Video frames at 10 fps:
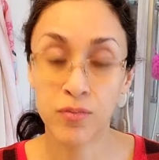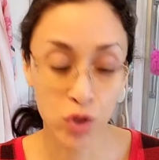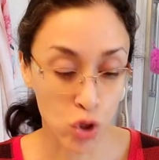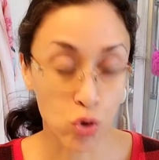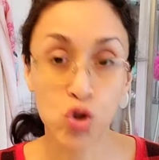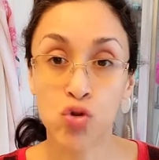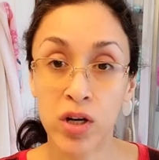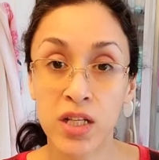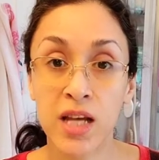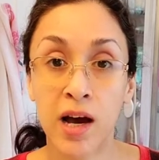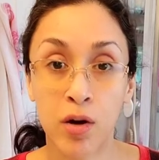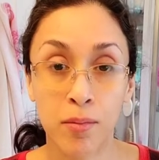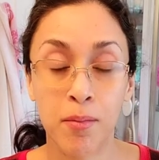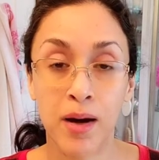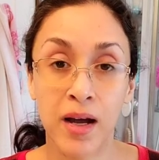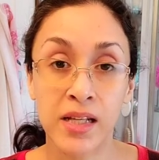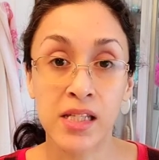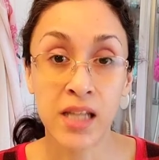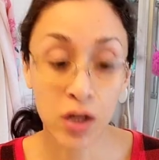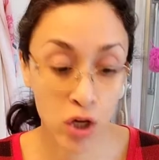you know, shrunk down my
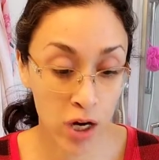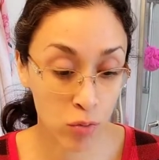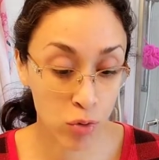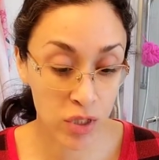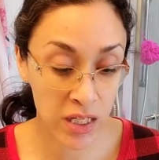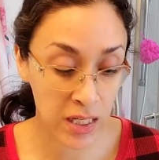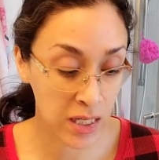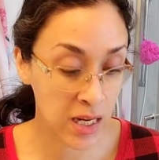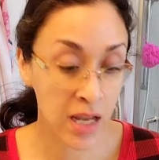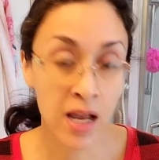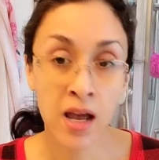skincare routine.